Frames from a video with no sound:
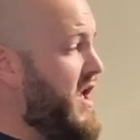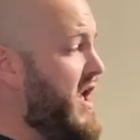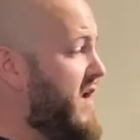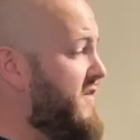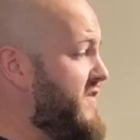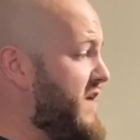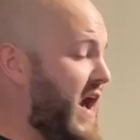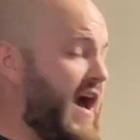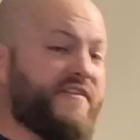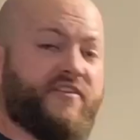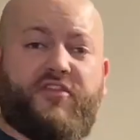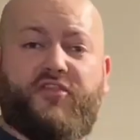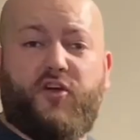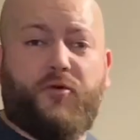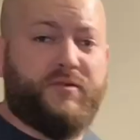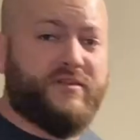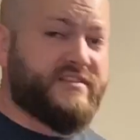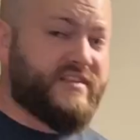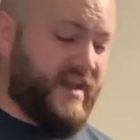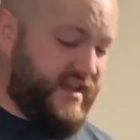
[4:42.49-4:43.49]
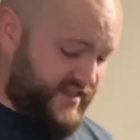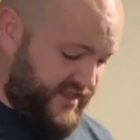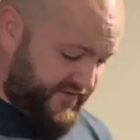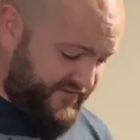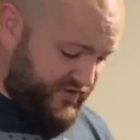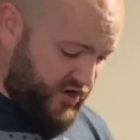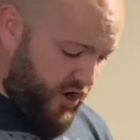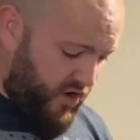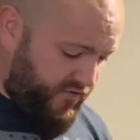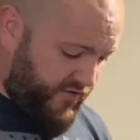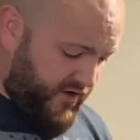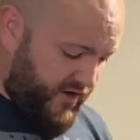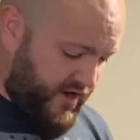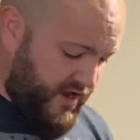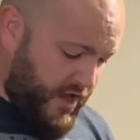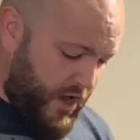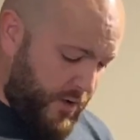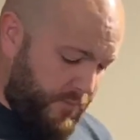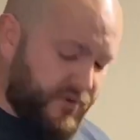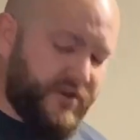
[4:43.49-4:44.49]
if you have a thermostat left
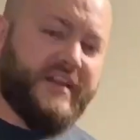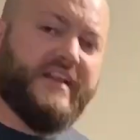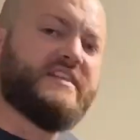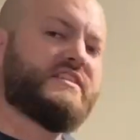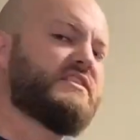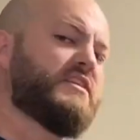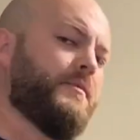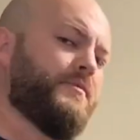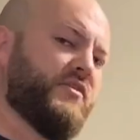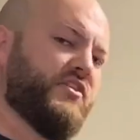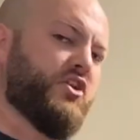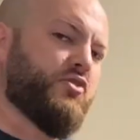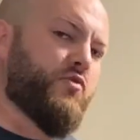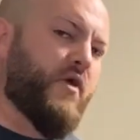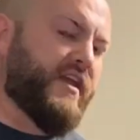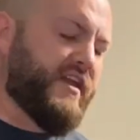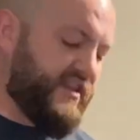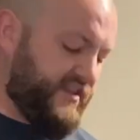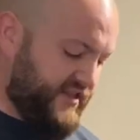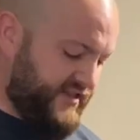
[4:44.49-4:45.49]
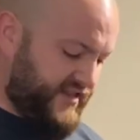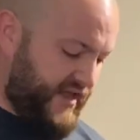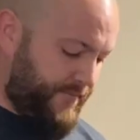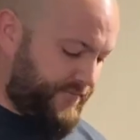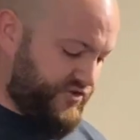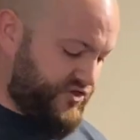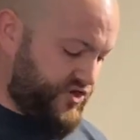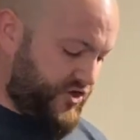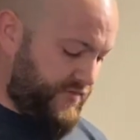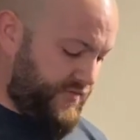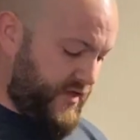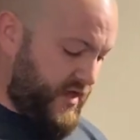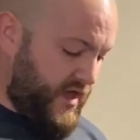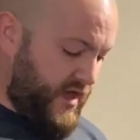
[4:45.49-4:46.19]
over, but you need something to regulate the temperature.